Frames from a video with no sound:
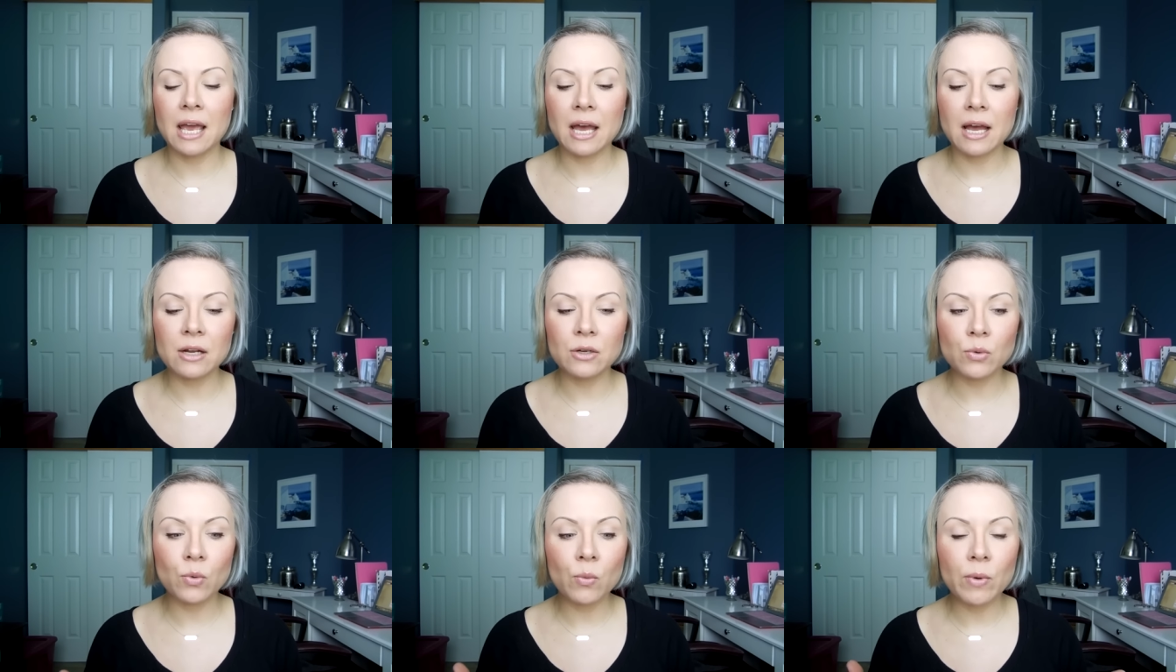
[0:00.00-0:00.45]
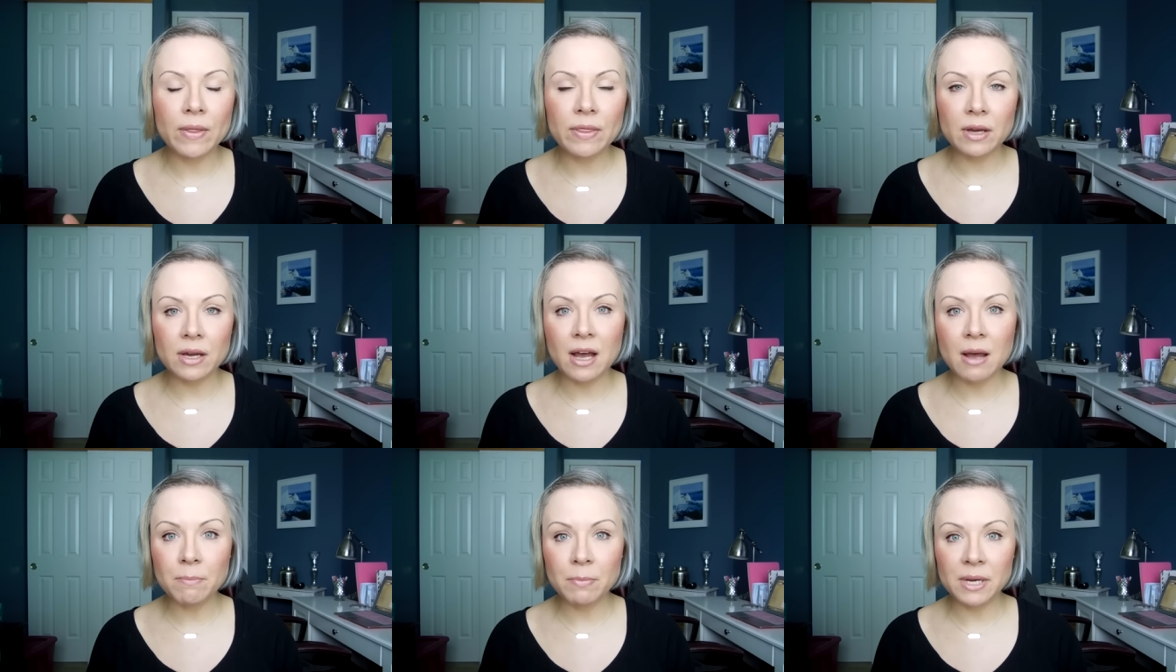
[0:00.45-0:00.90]
And when
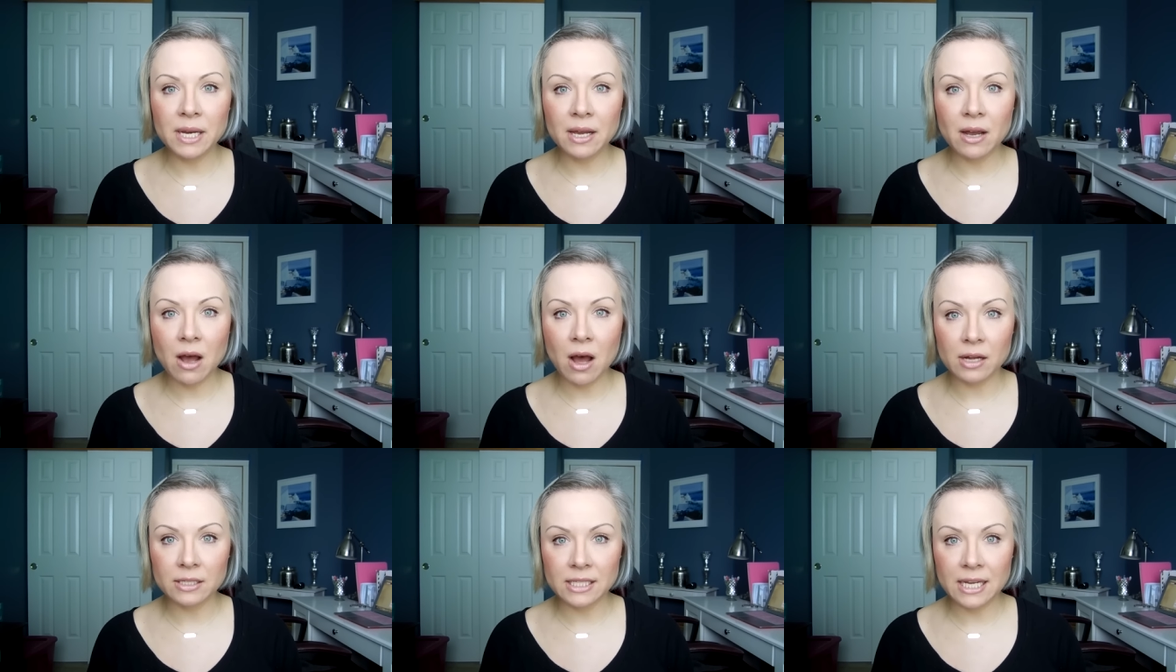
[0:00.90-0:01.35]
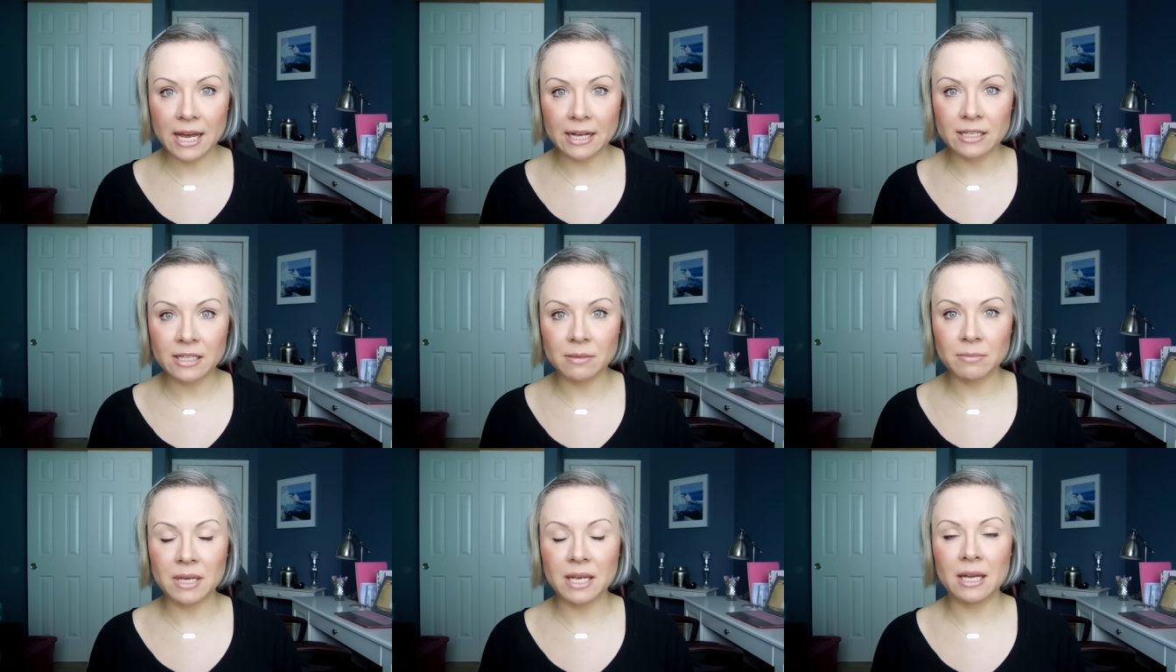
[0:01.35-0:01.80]
the company
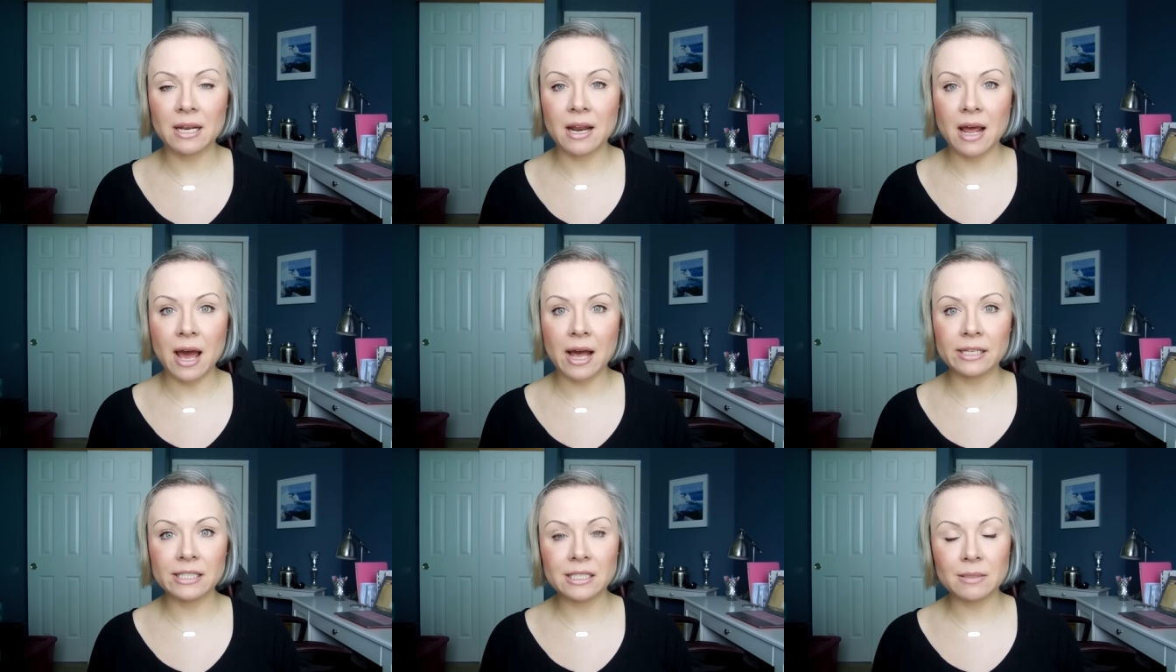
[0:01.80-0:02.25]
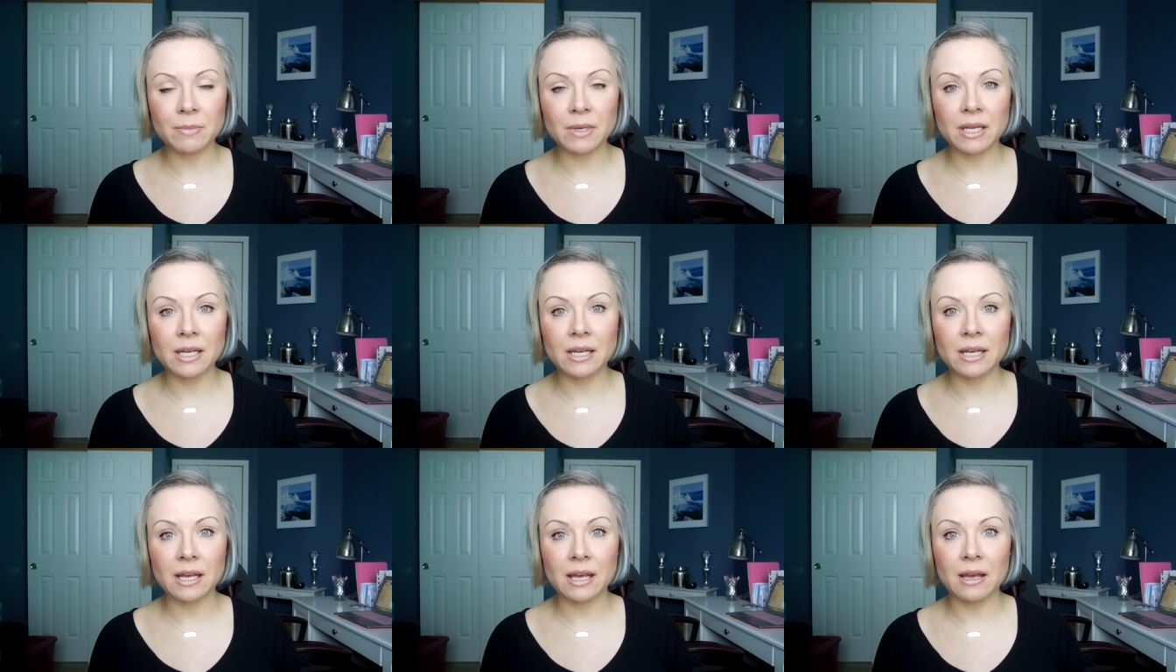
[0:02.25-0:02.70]
contacted me and asked
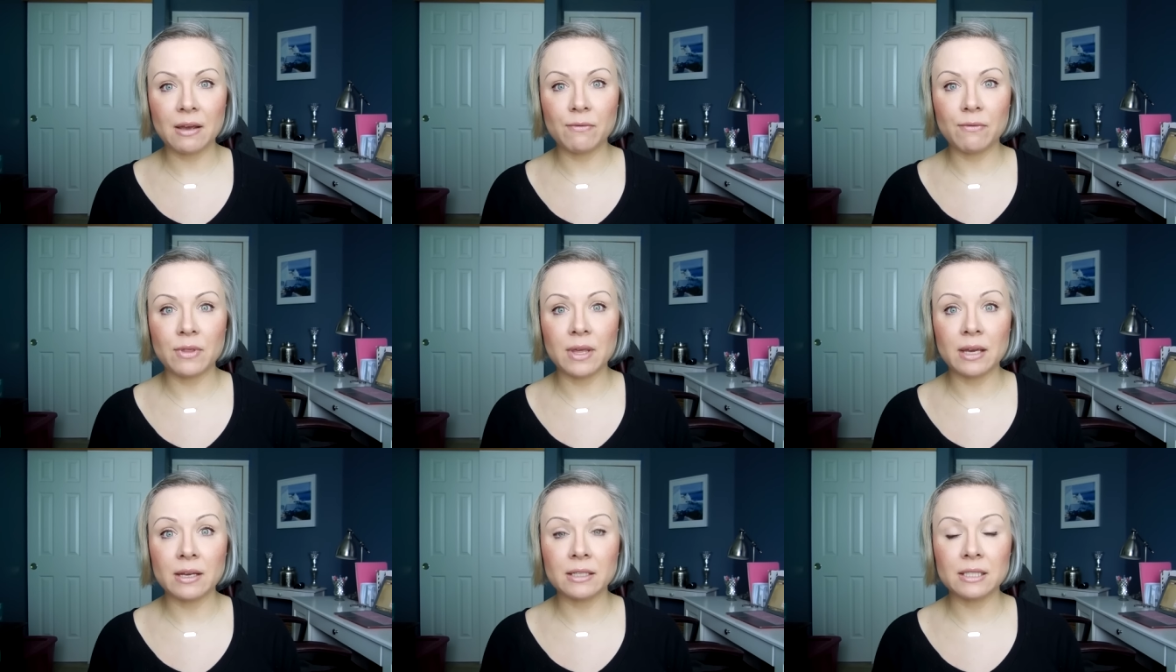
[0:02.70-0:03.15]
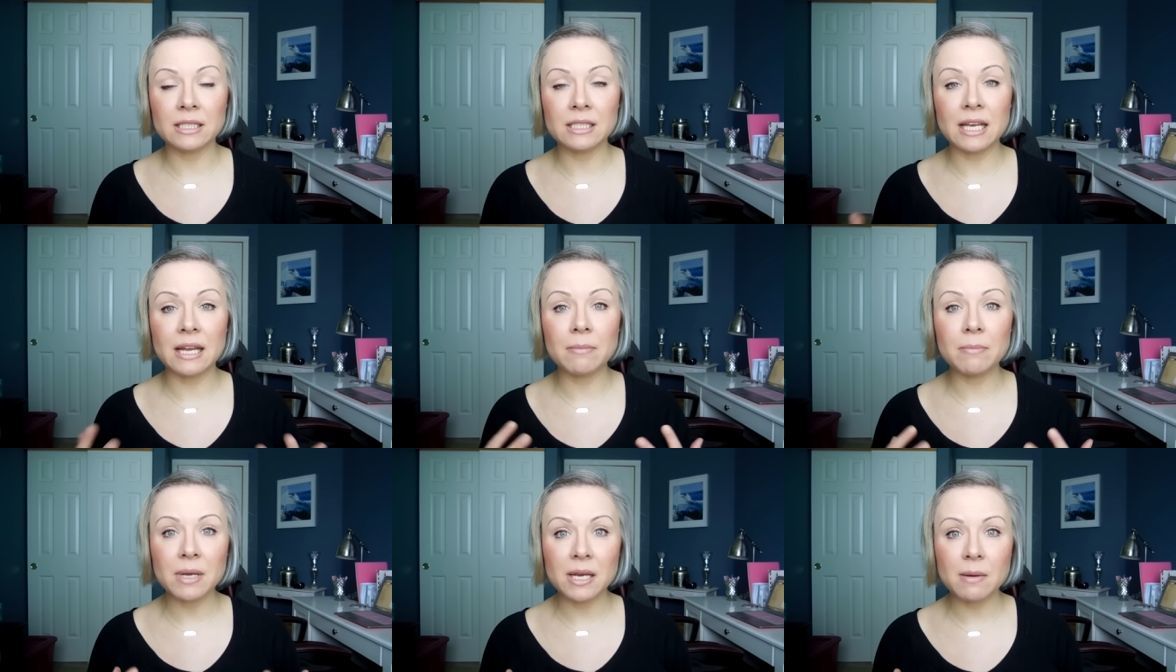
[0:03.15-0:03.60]
me if they could
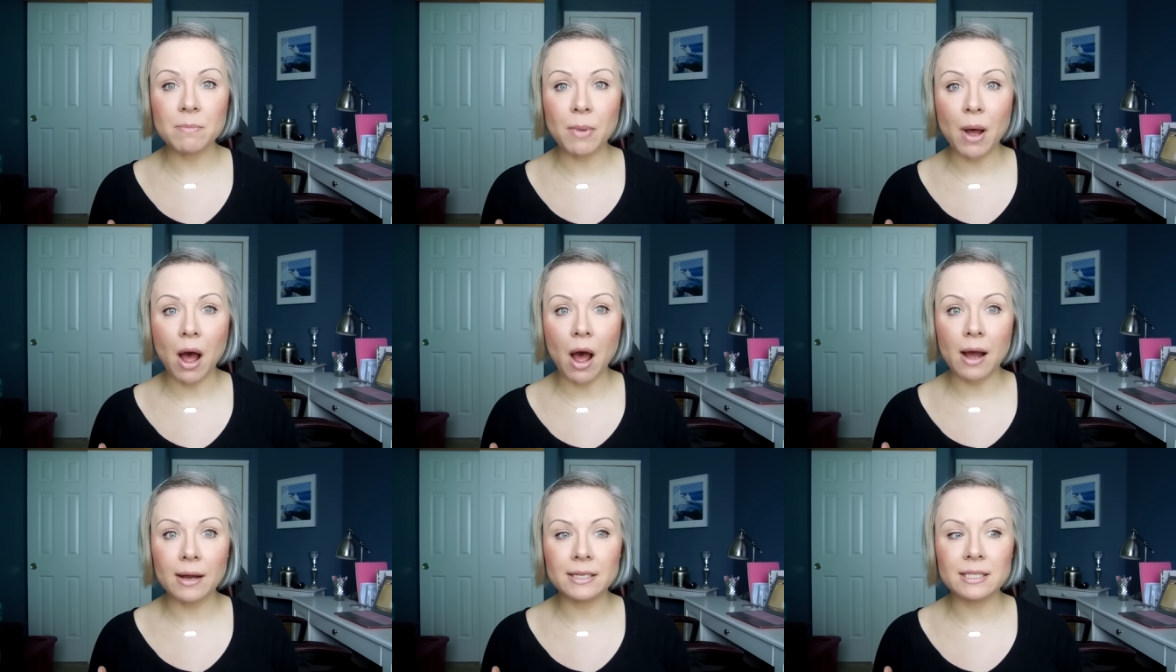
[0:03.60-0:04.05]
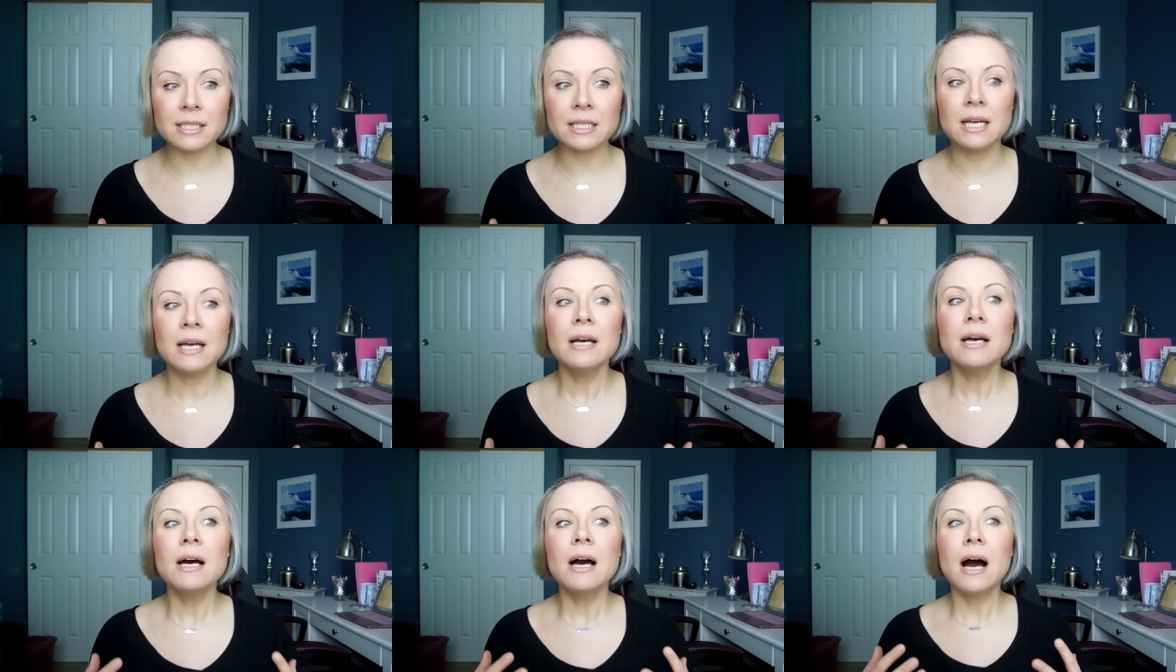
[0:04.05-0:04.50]
send me a
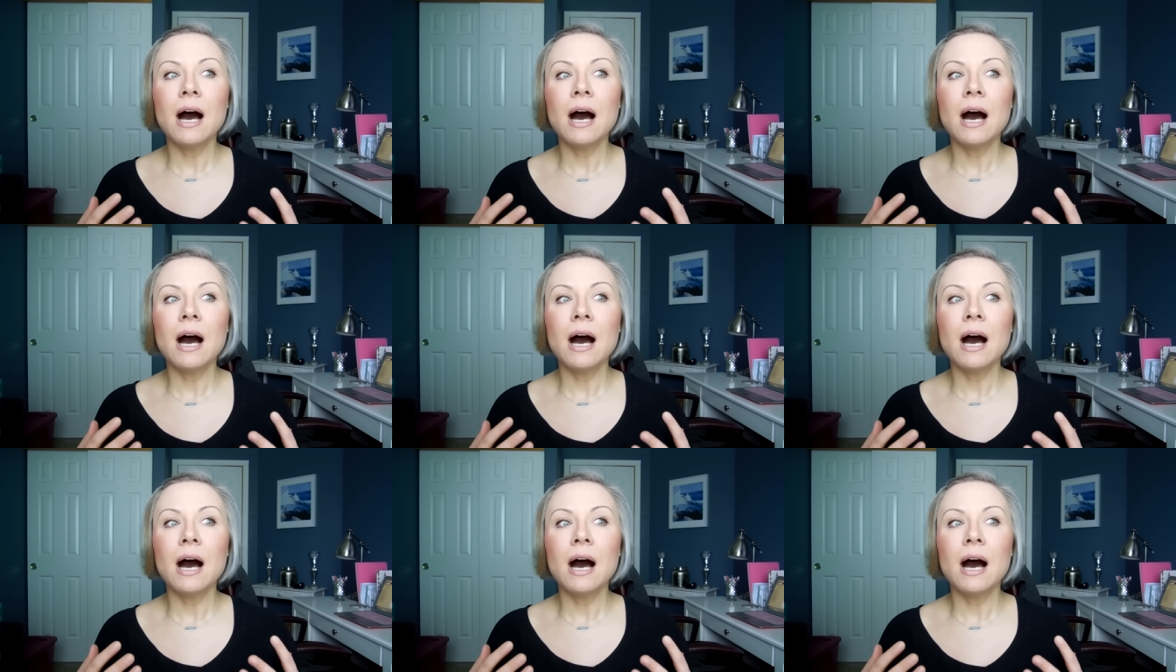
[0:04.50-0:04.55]
box,